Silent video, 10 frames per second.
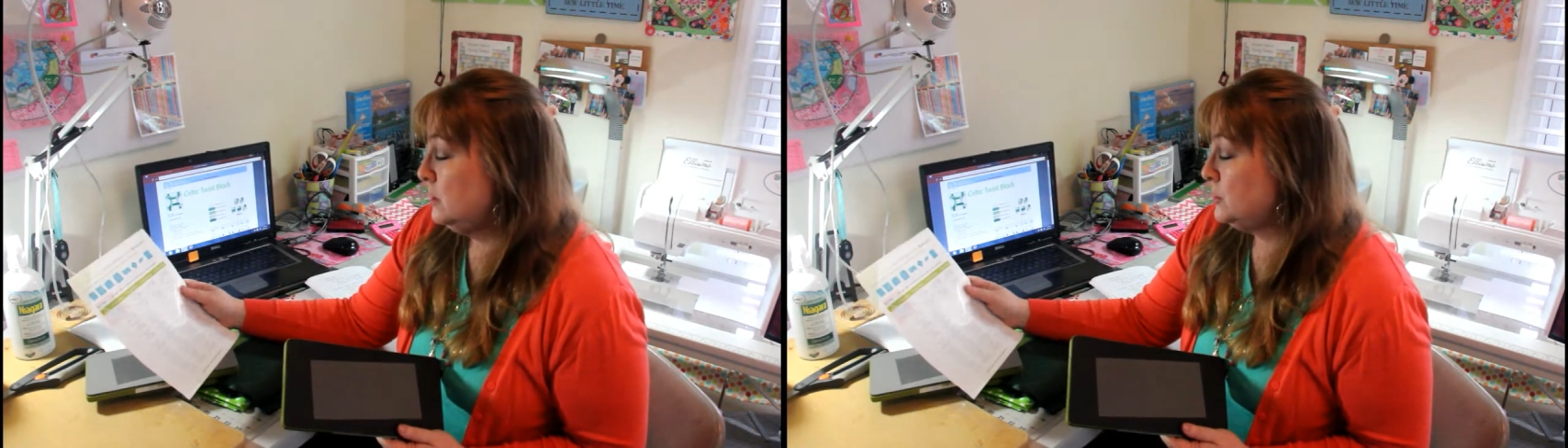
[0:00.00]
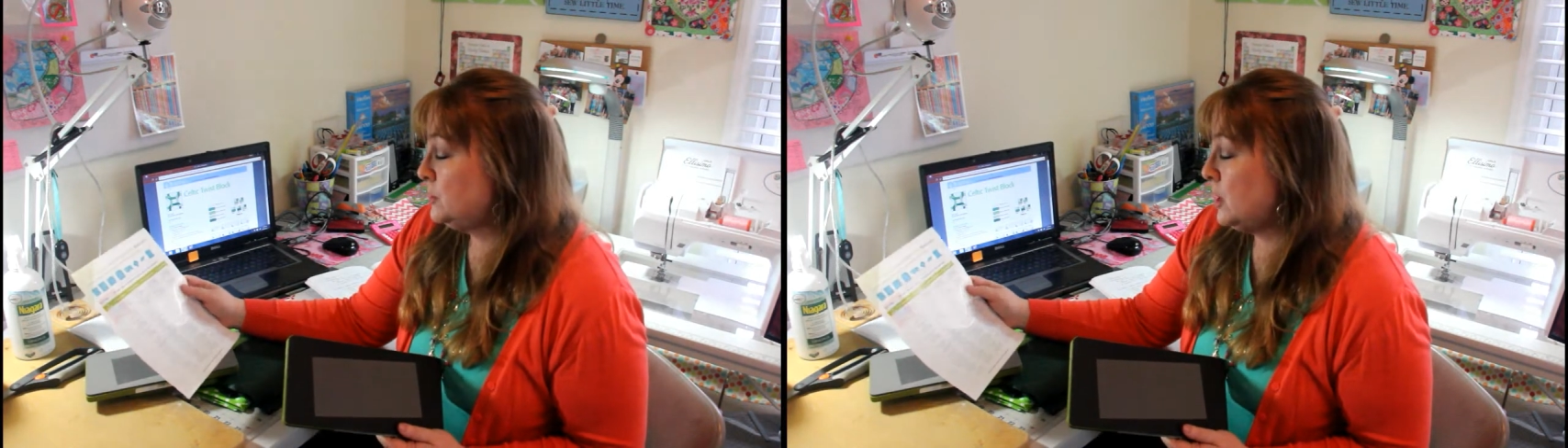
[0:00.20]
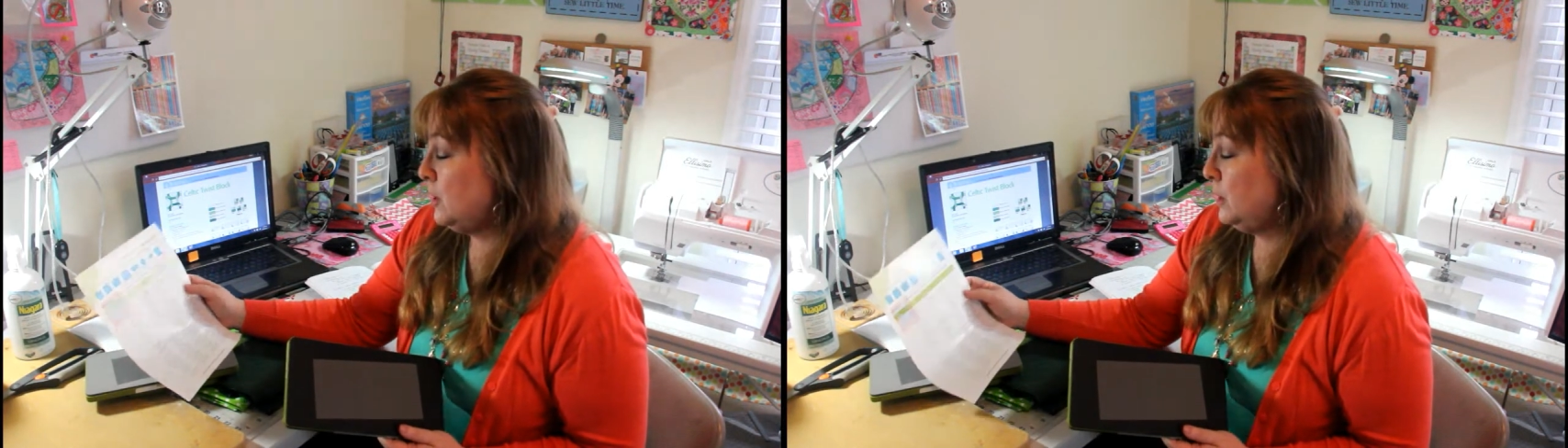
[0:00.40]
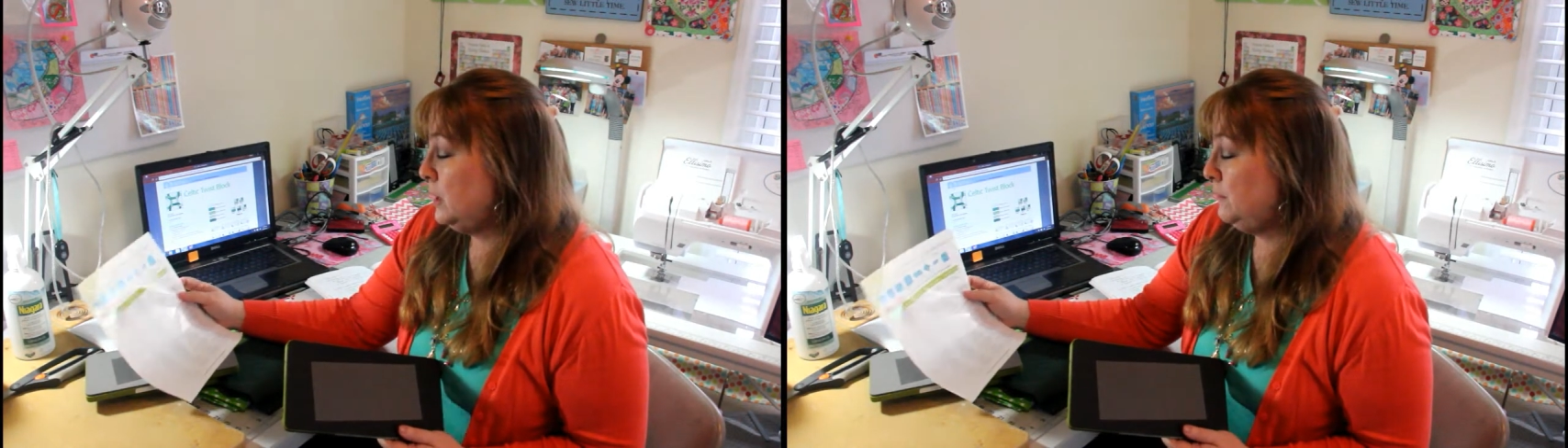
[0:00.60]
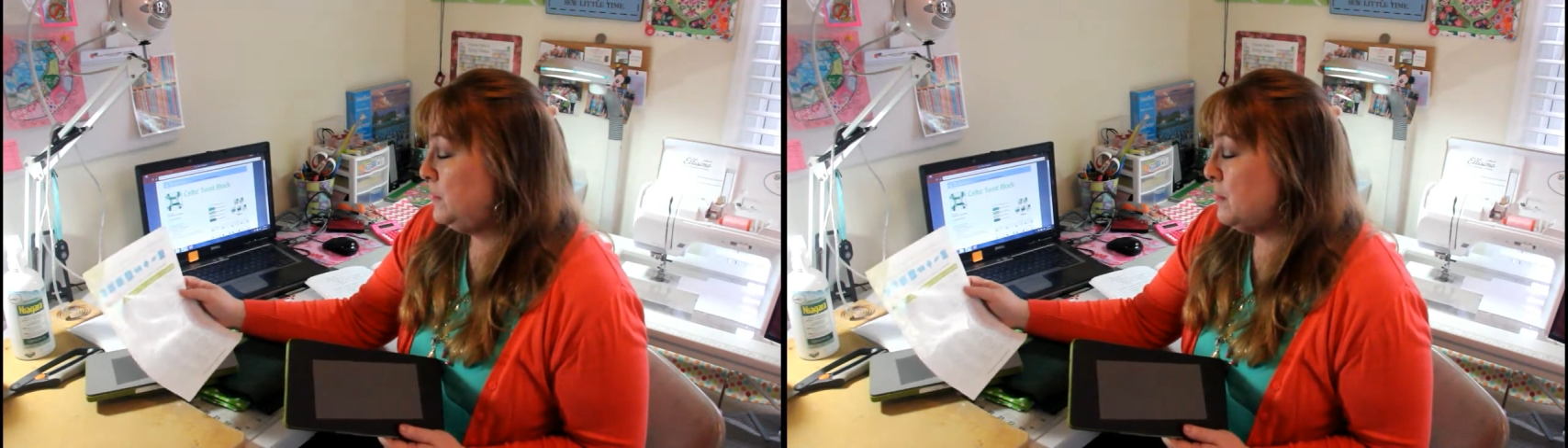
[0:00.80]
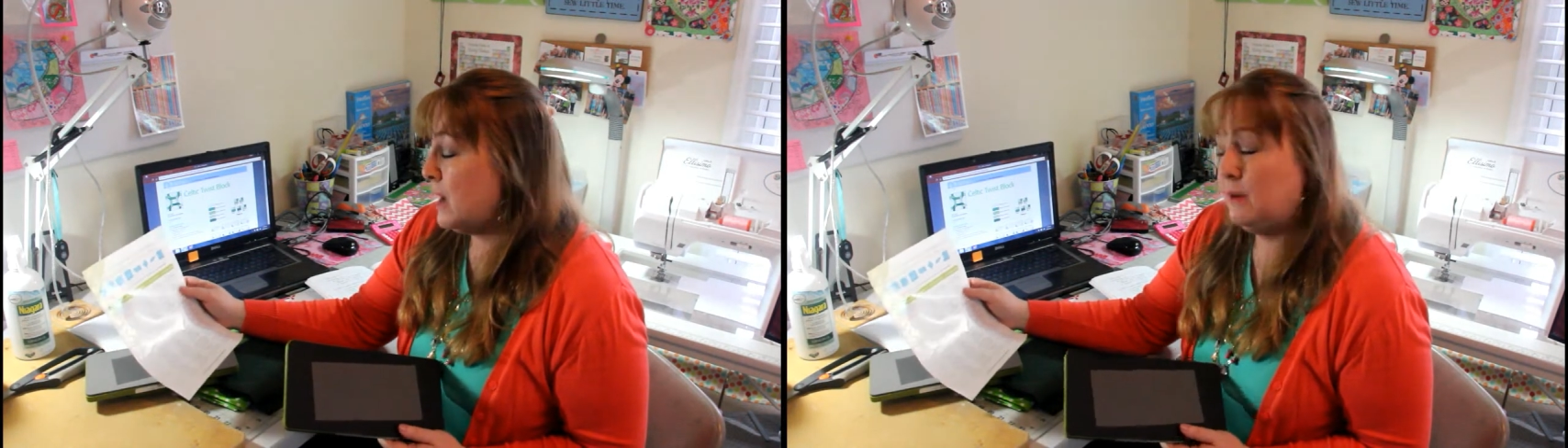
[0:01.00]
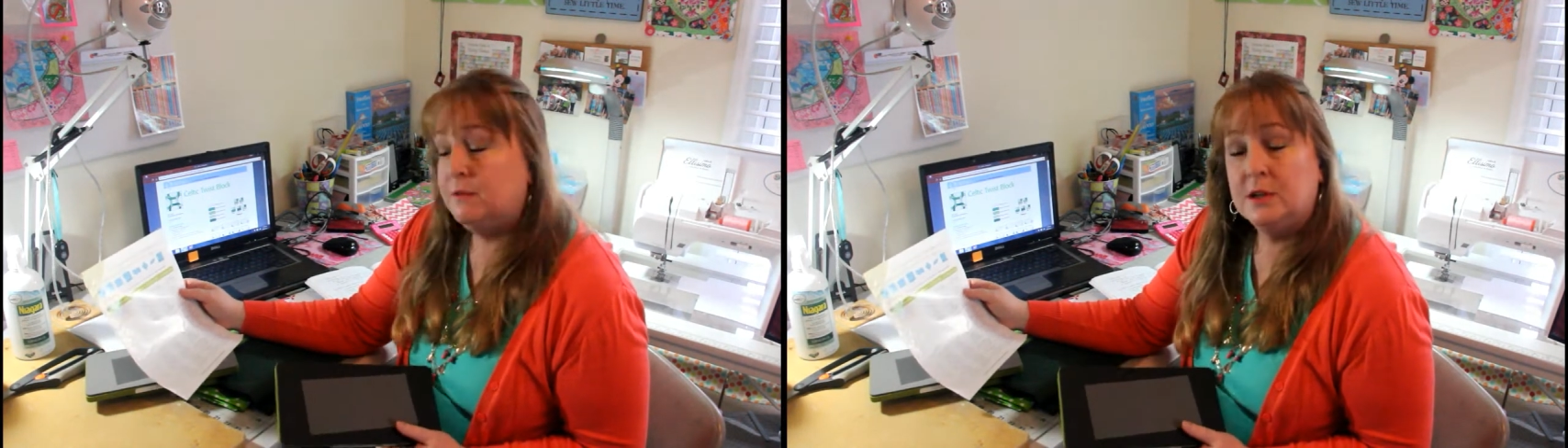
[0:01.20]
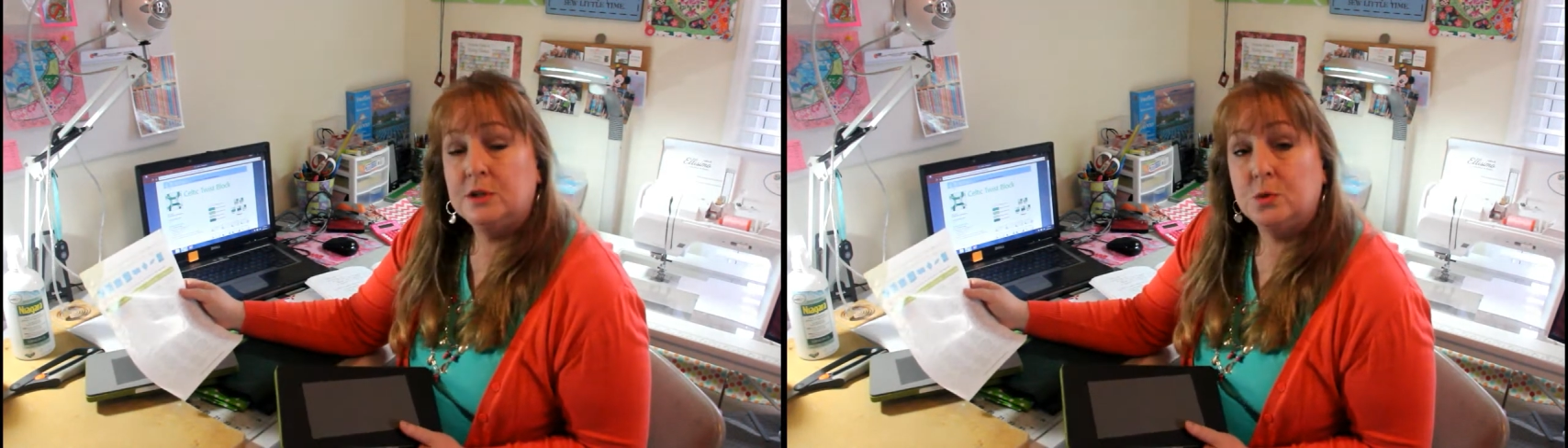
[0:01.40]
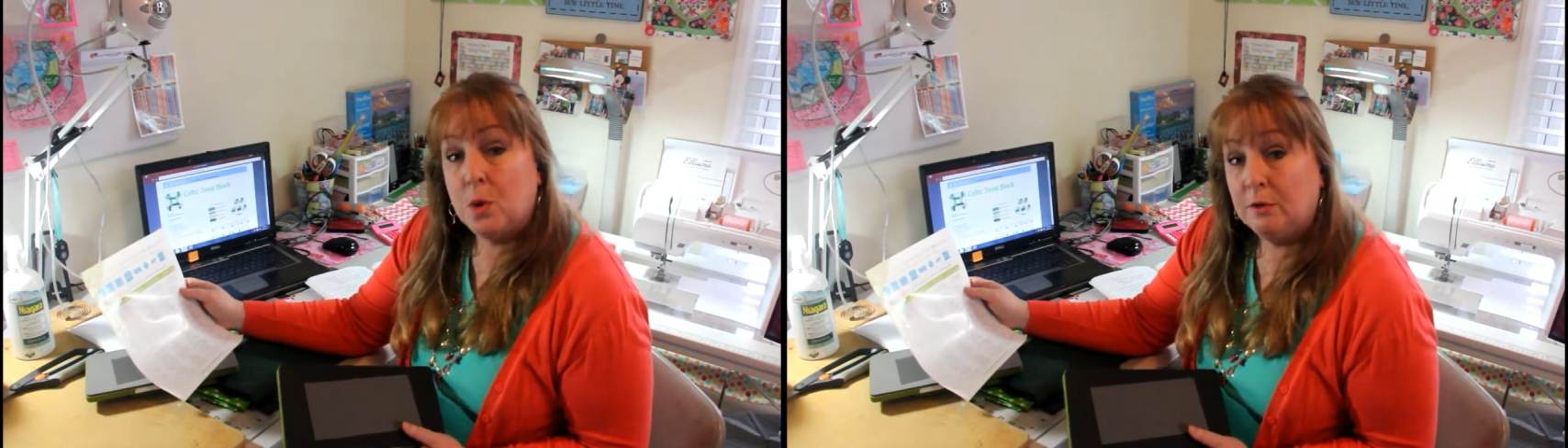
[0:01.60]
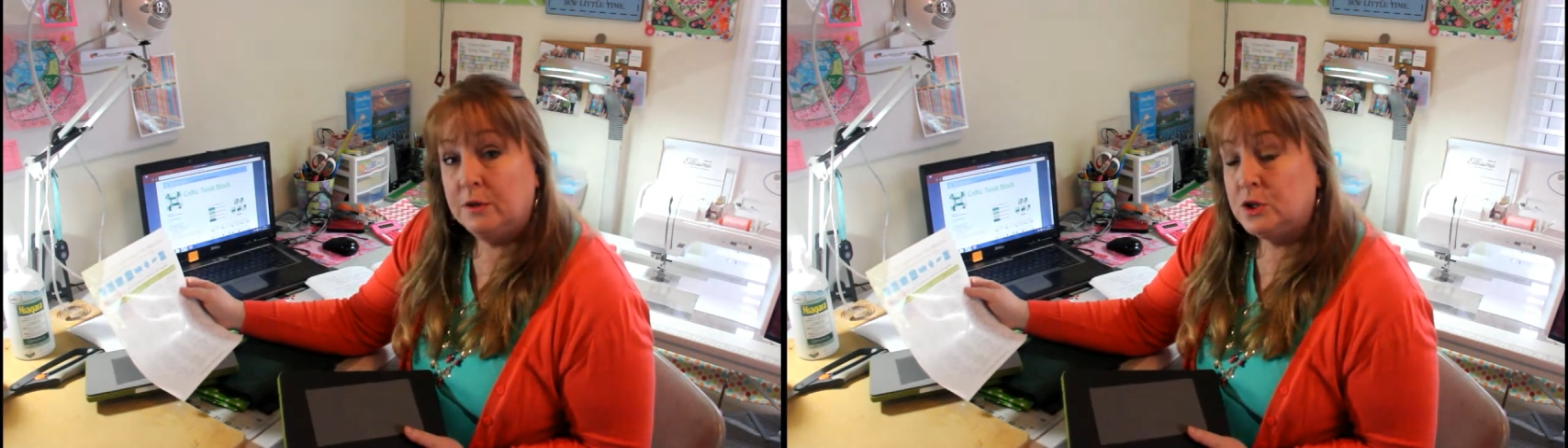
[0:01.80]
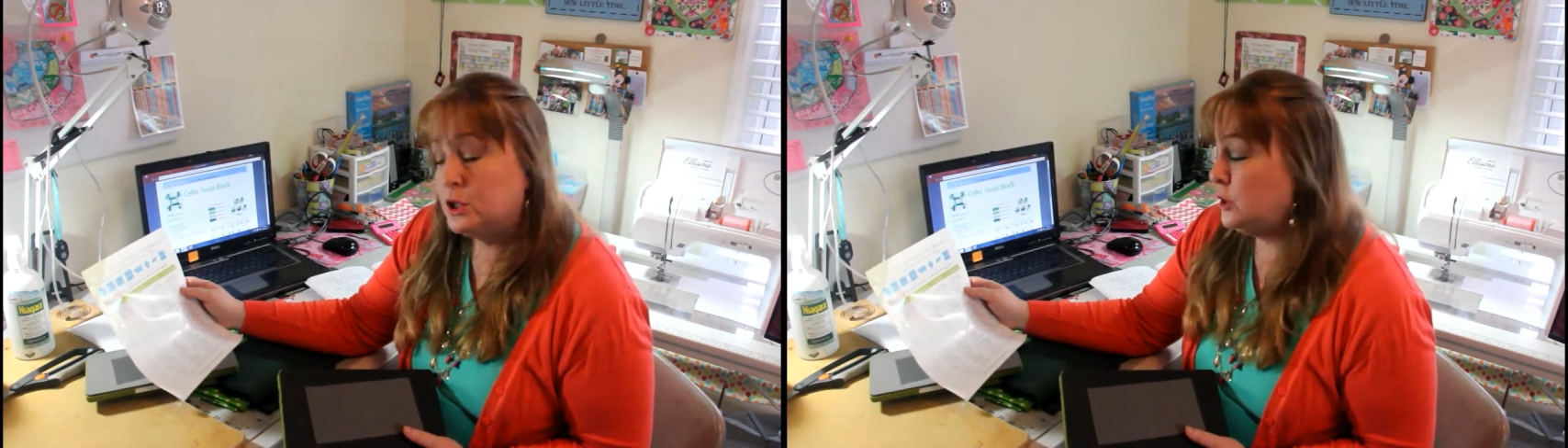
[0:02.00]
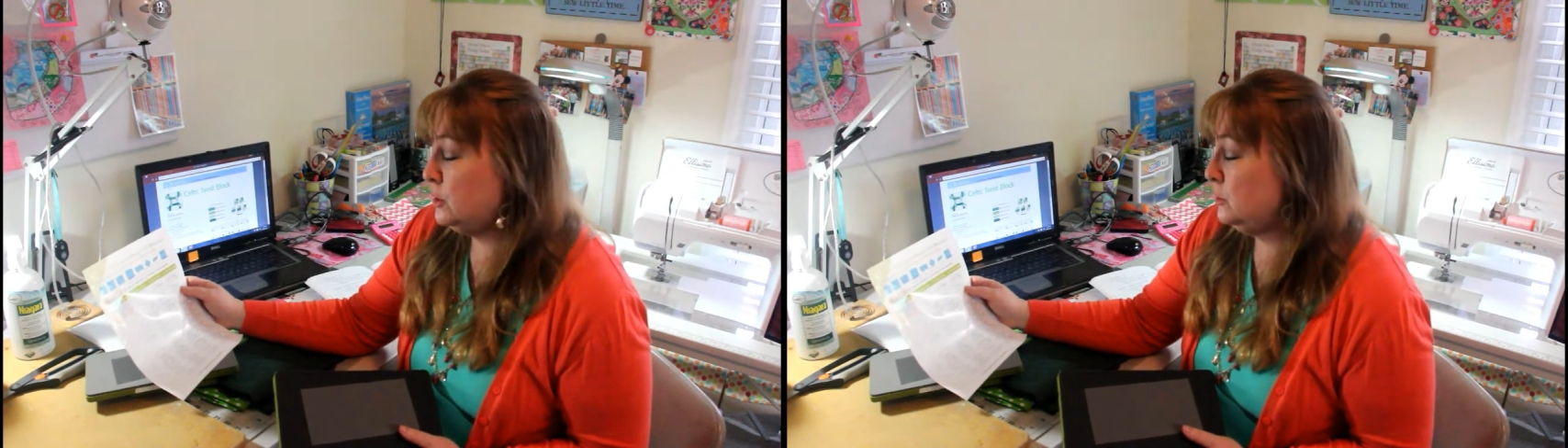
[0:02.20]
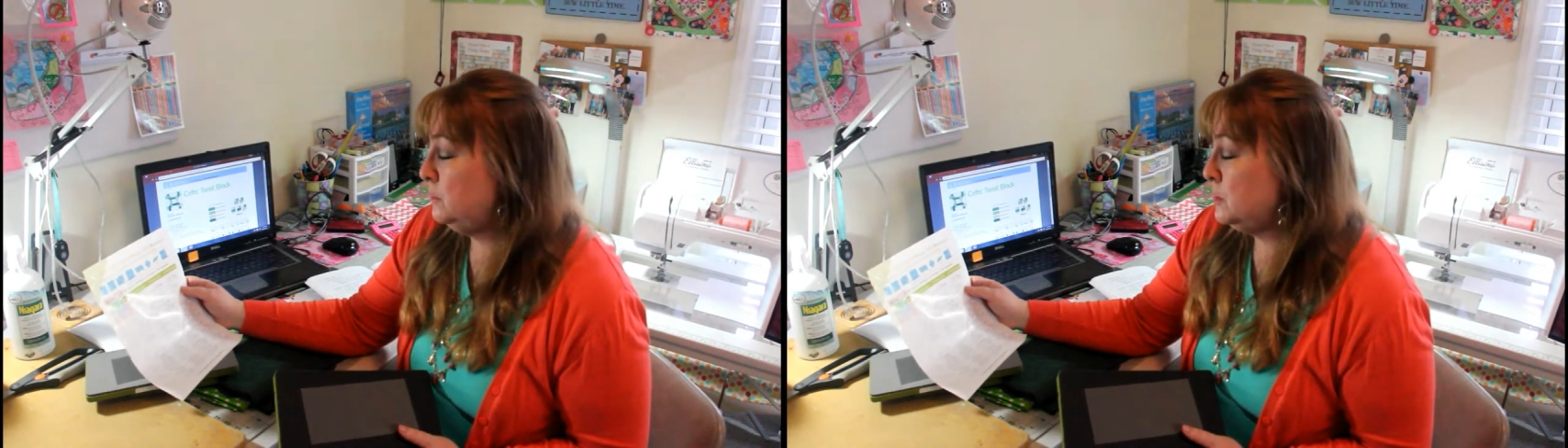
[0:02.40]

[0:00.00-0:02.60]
So if you have the 12-inch cube,